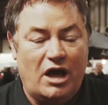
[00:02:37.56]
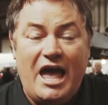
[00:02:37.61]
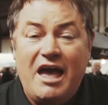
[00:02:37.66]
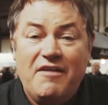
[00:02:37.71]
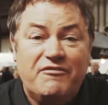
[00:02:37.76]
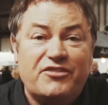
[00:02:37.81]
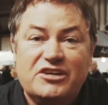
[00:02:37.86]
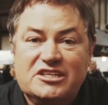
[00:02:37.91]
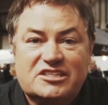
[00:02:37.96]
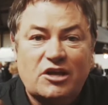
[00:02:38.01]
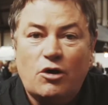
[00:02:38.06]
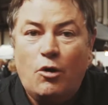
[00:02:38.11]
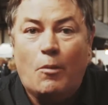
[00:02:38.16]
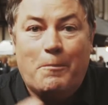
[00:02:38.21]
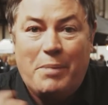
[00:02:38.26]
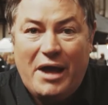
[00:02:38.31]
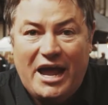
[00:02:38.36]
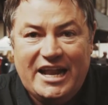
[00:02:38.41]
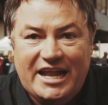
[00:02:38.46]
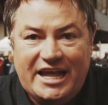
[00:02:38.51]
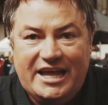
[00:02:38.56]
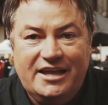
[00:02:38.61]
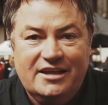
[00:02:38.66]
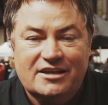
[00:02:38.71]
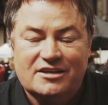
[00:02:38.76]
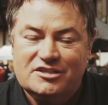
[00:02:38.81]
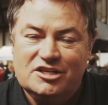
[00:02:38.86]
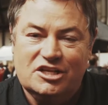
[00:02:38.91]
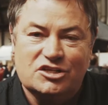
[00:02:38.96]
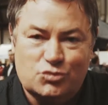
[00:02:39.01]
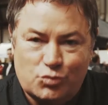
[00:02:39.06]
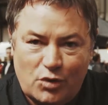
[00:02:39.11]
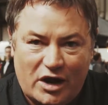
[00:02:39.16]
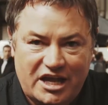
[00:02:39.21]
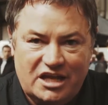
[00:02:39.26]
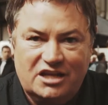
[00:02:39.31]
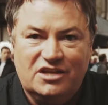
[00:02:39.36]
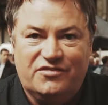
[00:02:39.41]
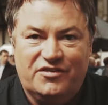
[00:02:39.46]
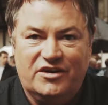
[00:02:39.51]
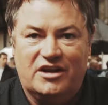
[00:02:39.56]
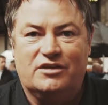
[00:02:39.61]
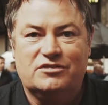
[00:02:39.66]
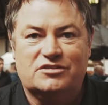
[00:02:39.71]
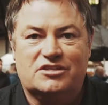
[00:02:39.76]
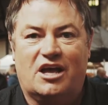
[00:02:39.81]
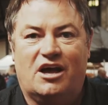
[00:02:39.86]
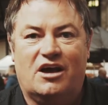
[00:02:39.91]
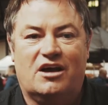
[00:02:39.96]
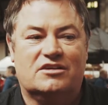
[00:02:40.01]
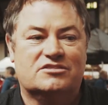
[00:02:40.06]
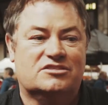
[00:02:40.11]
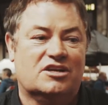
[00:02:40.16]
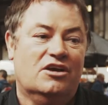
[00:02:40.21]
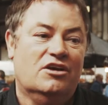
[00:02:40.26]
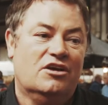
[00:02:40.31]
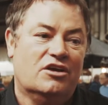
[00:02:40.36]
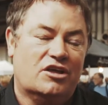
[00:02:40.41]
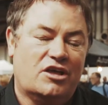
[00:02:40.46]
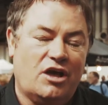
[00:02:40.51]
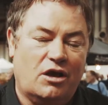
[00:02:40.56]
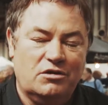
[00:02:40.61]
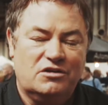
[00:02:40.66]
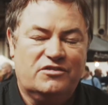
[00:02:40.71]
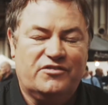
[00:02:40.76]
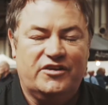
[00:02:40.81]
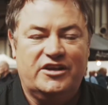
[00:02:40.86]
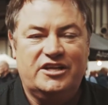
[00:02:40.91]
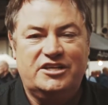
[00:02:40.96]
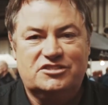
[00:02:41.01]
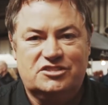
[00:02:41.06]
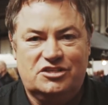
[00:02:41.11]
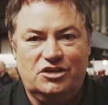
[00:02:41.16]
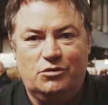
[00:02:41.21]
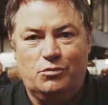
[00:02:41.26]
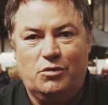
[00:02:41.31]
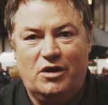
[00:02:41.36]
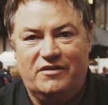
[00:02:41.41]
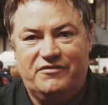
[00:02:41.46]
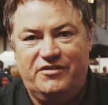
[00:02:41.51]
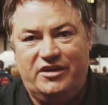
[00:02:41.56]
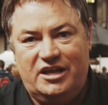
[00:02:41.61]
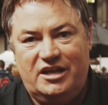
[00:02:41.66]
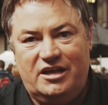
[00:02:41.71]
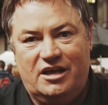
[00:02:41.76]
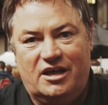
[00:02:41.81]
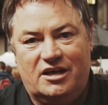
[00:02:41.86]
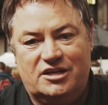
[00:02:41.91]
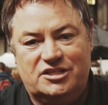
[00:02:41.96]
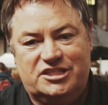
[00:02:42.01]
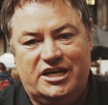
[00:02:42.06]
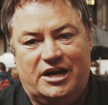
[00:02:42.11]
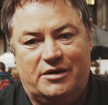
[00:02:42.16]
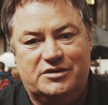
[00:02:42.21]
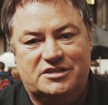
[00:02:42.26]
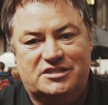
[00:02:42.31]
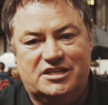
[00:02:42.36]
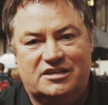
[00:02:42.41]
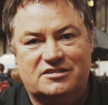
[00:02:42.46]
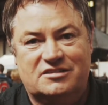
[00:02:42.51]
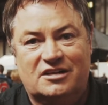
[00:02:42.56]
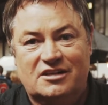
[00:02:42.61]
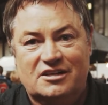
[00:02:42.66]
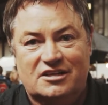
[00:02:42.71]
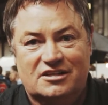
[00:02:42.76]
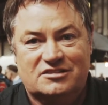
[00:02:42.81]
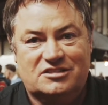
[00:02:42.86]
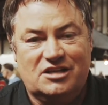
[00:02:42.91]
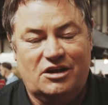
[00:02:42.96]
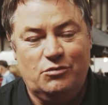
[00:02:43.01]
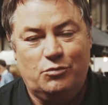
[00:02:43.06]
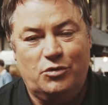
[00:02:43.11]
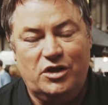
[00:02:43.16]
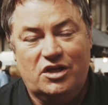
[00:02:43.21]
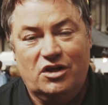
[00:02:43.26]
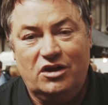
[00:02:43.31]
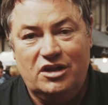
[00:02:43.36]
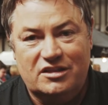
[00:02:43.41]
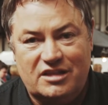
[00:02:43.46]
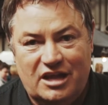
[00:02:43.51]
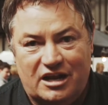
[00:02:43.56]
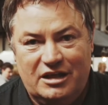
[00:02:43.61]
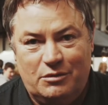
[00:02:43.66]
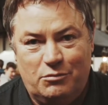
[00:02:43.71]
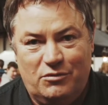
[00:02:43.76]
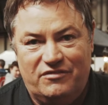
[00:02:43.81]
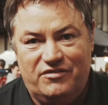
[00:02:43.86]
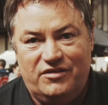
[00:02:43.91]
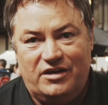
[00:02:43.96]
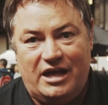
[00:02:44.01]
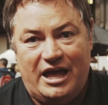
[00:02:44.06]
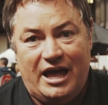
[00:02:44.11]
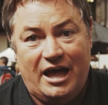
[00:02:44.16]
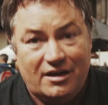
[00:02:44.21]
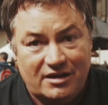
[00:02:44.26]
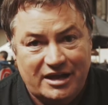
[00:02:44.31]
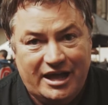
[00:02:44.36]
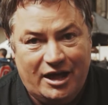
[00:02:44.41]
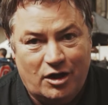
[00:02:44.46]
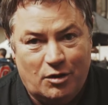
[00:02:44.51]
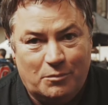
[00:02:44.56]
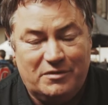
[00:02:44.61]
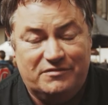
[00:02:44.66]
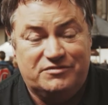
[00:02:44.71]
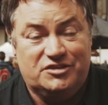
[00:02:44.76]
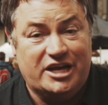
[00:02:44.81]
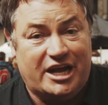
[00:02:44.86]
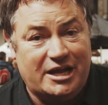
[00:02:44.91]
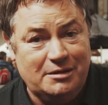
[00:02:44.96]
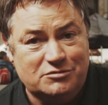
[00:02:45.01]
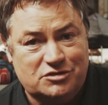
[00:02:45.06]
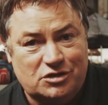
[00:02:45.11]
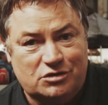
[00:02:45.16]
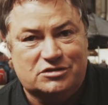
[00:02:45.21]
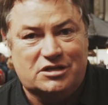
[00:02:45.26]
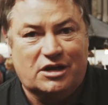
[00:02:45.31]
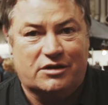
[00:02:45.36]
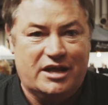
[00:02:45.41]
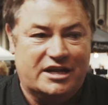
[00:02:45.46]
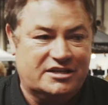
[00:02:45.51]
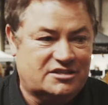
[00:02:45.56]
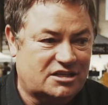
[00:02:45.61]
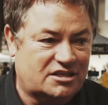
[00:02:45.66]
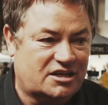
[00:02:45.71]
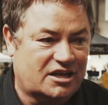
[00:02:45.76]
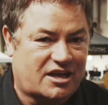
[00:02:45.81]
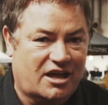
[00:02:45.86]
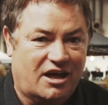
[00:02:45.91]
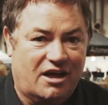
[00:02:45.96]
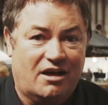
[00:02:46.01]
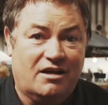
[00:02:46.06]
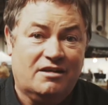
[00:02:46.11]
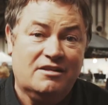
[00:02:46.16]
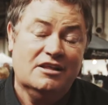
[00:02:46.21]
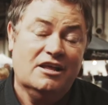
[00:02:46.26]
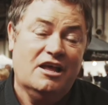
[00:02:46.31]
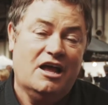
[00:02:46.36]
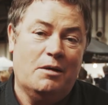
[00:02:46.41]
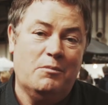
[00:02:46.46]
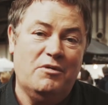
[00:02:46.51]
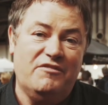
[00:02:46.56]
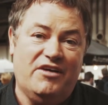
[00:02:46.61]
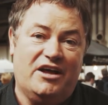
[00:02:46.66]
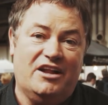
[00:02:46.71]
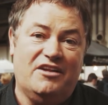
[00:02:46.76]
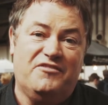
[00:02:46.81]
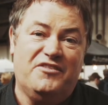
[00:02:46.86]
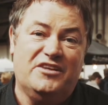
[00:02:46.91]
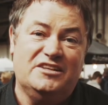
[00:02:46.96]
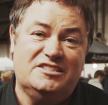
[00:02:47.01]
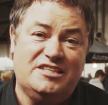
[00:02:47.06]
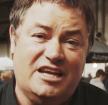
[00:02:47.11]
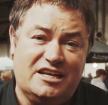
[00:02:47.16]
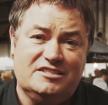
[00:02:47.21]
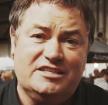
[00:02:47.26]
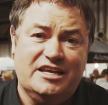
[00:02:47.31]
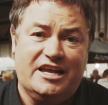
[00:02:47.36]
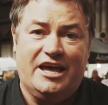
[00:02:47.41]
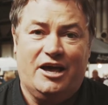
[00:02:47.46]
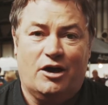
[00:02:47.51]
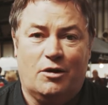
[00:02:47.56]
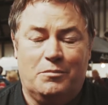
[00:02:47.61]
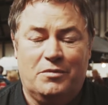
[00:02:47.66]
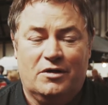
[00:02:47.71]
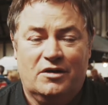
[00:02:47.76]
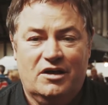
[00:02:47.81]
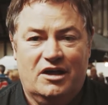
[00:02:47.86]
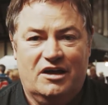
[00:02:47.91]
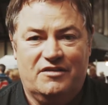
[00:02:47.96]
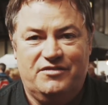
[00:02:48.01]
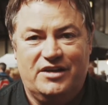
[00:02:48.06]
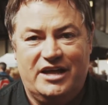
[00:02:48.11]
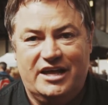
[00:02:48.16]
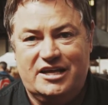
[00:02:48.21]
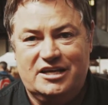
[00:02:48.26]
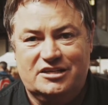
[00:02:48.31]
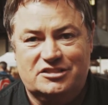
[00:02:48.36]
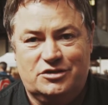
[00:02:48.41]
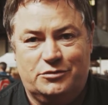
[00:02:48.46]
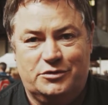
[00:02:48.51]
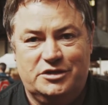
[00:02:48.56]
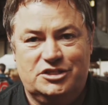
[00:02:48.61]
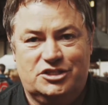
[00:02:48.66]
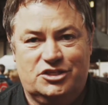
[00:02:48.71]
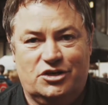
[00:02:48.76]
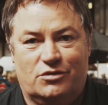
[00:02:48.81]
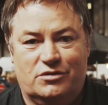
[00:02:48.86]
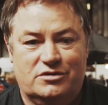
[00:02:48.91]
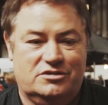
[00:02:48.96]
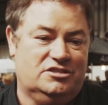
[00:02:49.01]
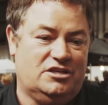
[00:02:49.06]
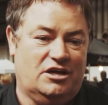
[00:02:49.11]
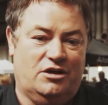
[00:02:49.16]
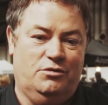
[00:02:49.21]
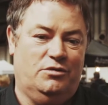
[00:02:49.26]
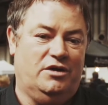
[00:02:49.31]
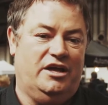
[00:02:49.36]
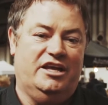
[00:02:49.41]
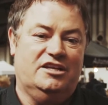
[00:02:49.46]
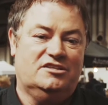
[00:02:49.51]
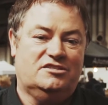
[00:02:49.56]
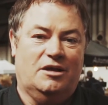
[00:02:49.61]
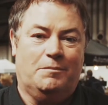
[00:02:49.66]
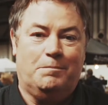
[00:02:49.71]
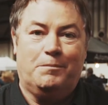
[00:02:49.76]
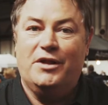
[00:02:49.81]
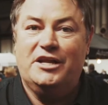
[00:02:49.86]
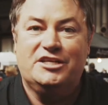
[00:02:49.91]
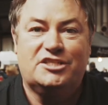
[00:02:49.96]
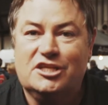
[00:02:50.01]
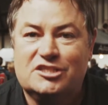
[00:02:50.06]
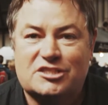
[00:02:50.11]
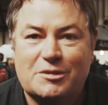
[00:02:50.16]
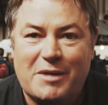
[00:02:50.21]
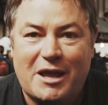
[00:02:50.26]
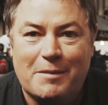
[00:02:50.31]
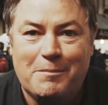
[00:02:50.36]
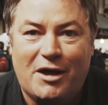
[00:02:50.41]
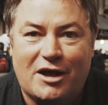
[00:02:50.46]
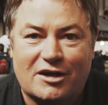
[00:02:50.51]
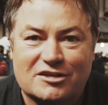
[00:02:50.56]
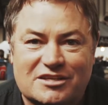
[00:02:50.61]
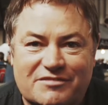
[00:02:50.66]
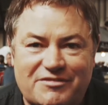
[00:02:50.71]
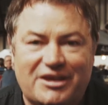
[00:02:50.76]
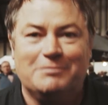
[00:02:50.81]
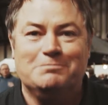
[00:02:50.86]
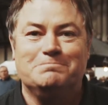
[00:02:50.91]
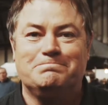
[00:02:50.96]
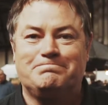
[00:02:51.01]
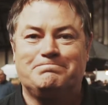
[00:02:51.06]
Every single penny that's raised for those cars goes for these two worthy charities. So we couldn't have done it without the help of James, who donated the car, and without the fantastic help of Lancaster Insurance. So it's a pleasure to be a part of it.